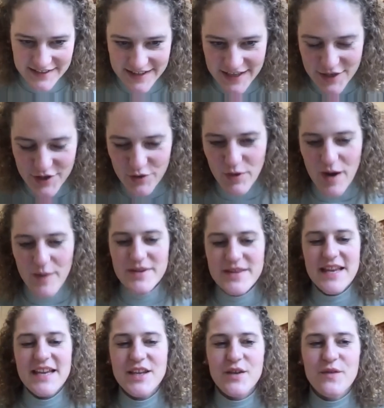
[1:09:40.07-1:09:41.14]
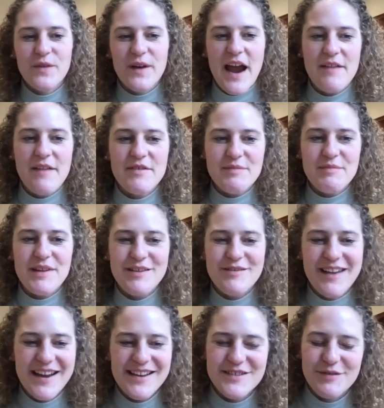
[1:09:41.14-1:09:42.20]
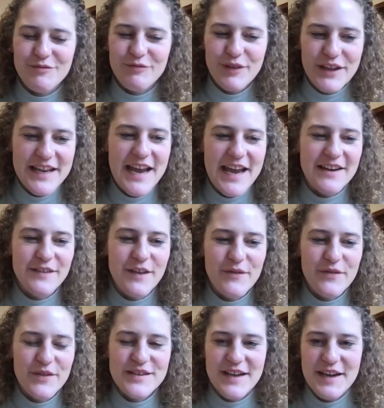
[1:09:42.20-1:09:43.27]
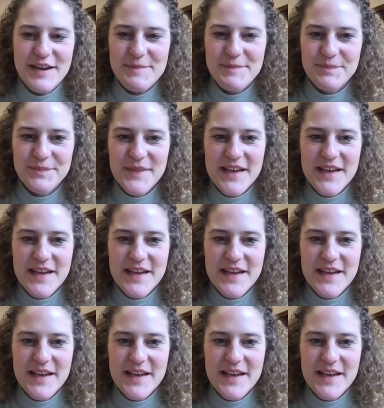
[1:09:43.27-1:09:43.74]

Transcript: Thank you, Robbie. Thank you for having me. You guys have really had a lovely time.